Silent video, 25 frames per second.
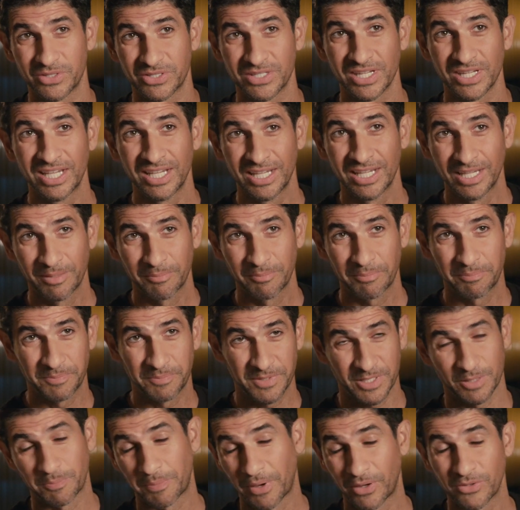who was
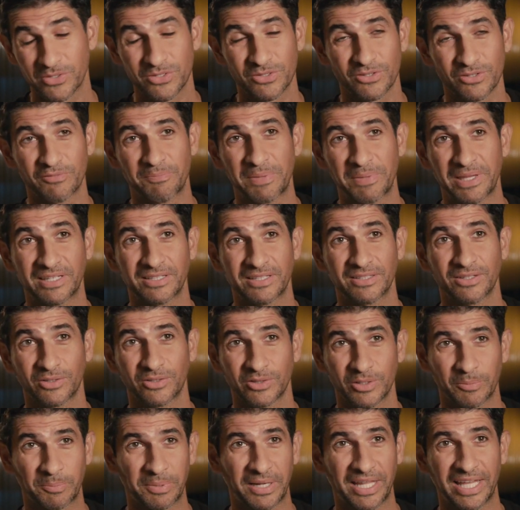supposed to have
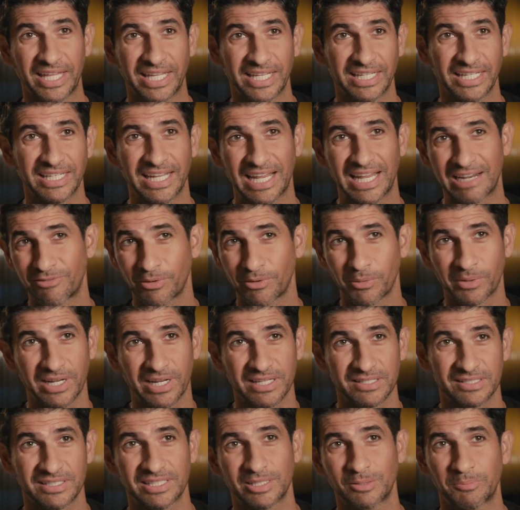been on the plane,
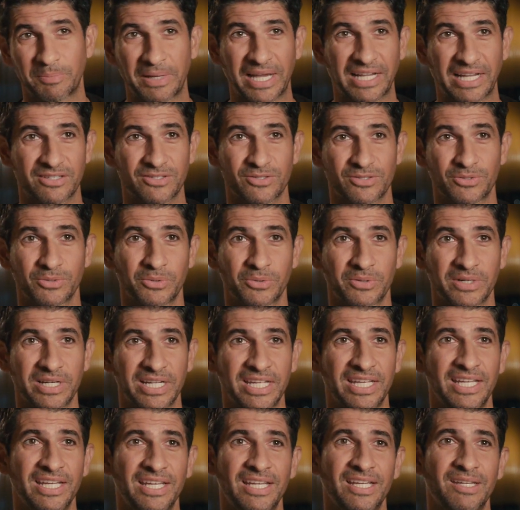everyone has a little
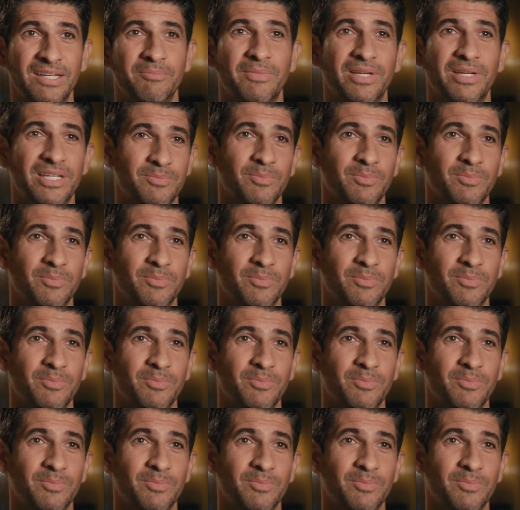backstory.